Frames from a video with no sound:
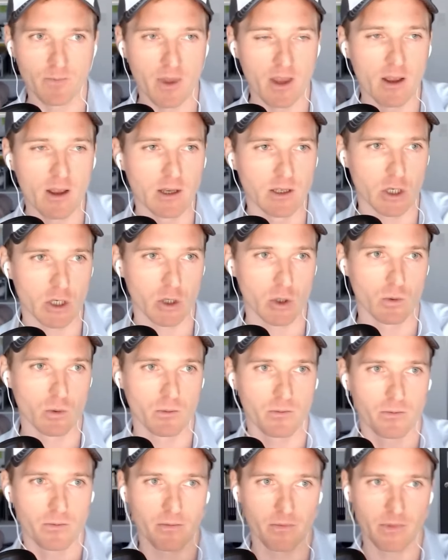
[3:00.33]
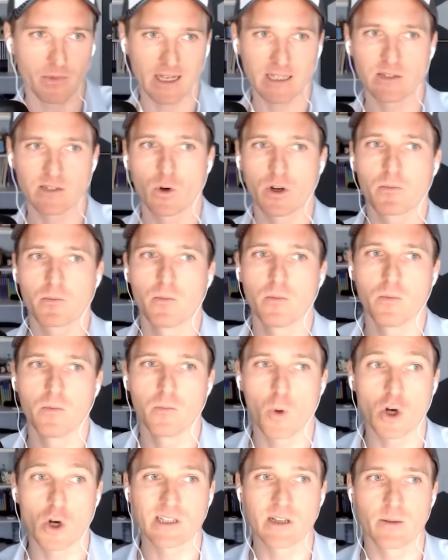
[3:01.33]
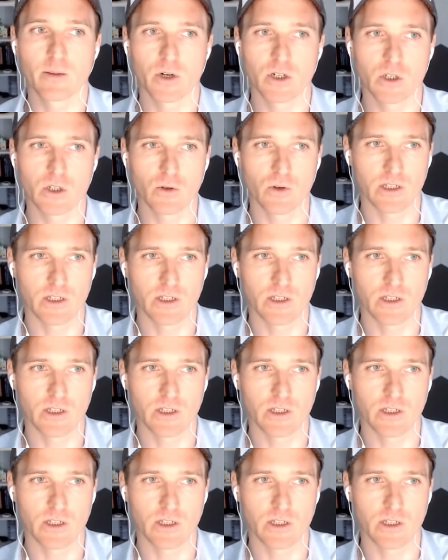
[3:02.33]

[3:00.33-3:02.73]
So that's what box number two is: